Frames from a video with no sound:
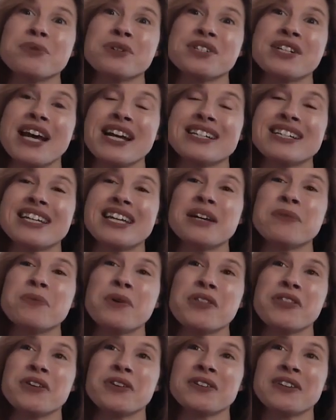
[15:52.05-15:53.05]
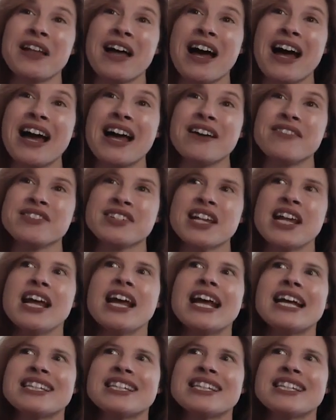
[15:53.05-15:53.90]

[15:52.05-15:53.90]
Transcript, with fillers: protecting him with your lives.